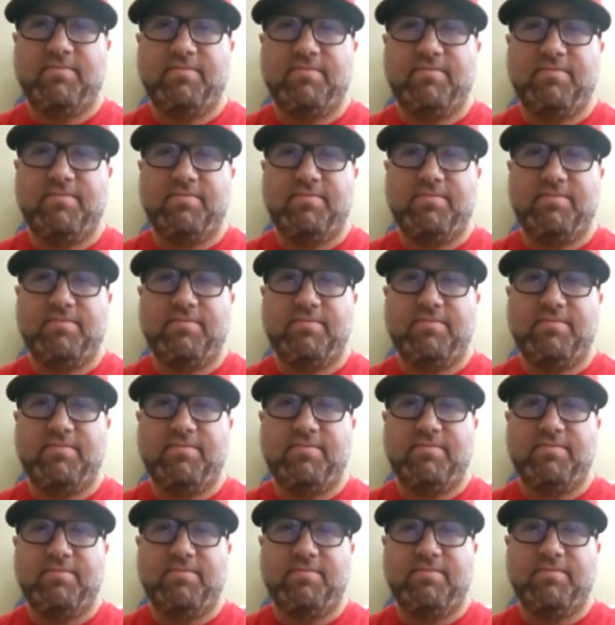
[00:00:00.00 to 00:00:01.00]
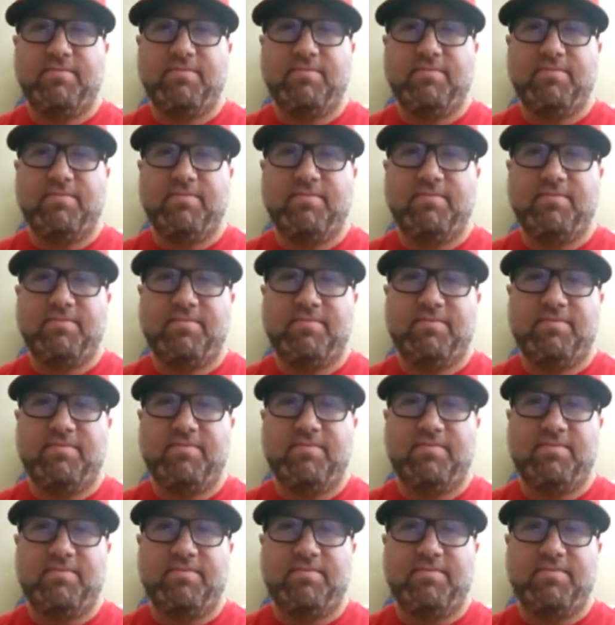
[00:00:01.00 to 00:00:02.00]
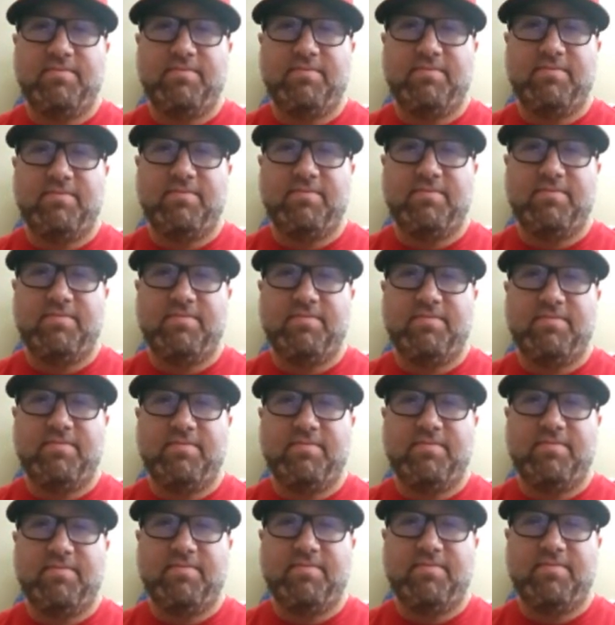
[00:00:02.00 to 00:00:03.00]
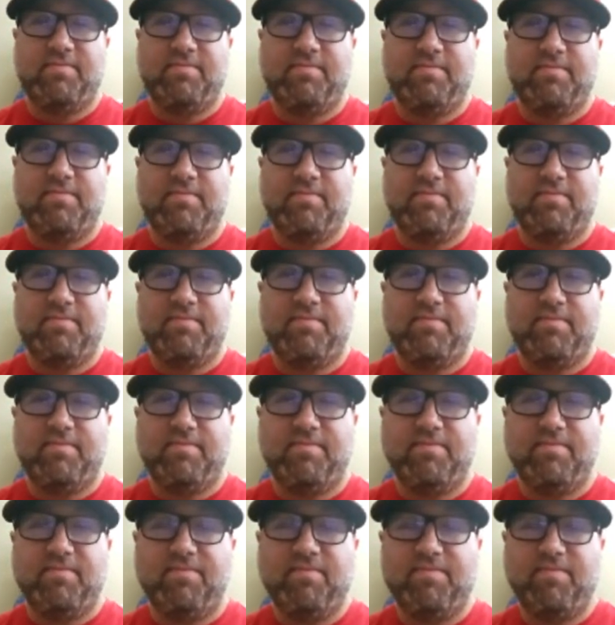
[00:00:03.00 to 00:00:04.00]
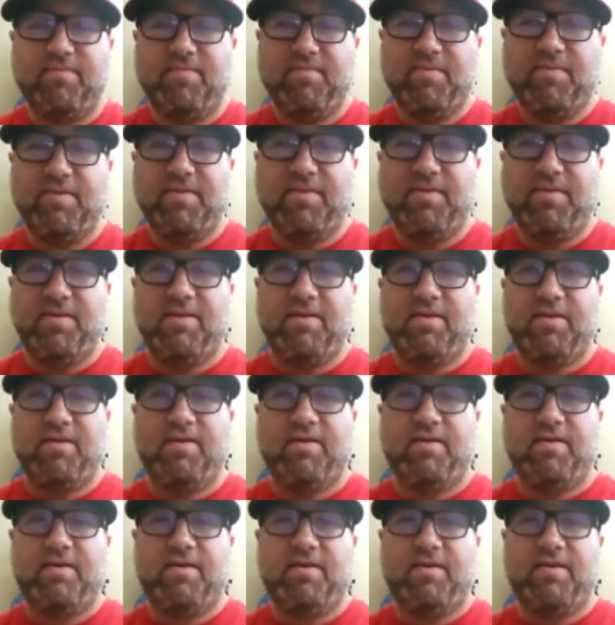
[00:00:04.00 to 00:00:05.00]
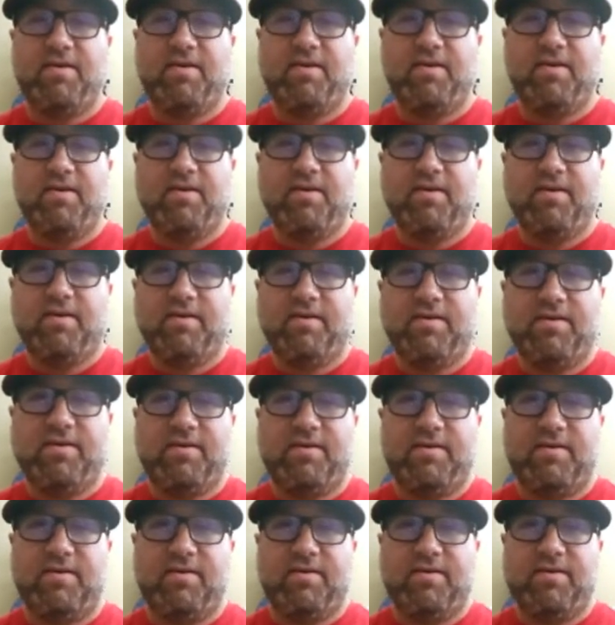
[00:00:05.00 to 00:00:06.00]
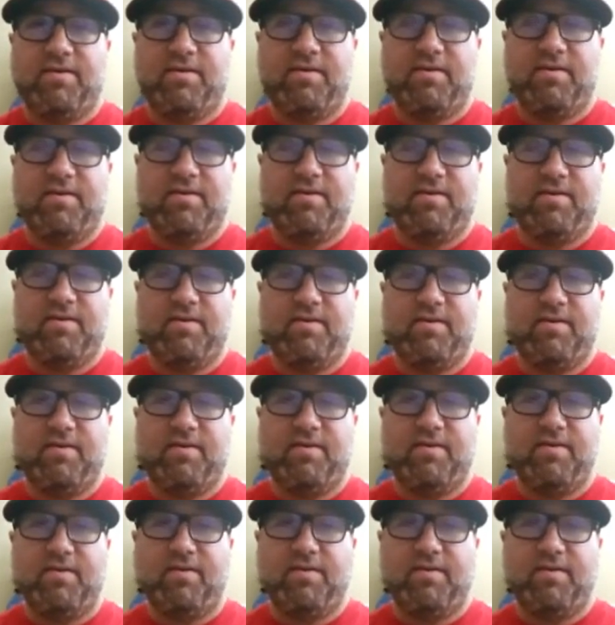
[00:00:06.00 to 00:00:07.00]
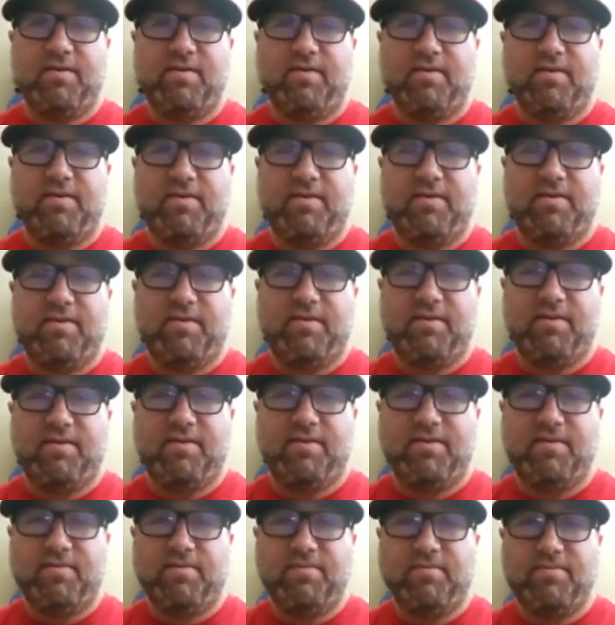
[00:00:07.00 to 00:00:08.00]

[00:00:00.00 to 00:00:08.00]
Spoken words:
No words are spoken by the person on screen.